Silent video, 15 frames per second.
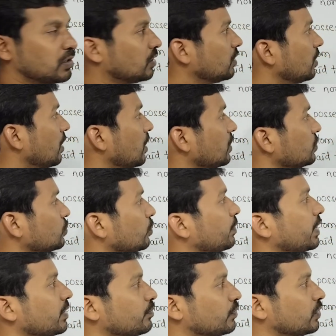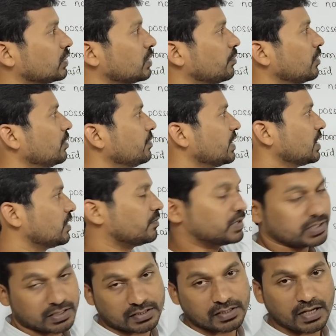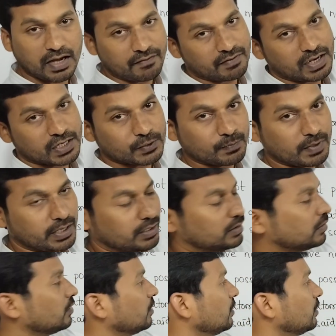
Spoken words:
Non-superimposable mirror images. I will explain.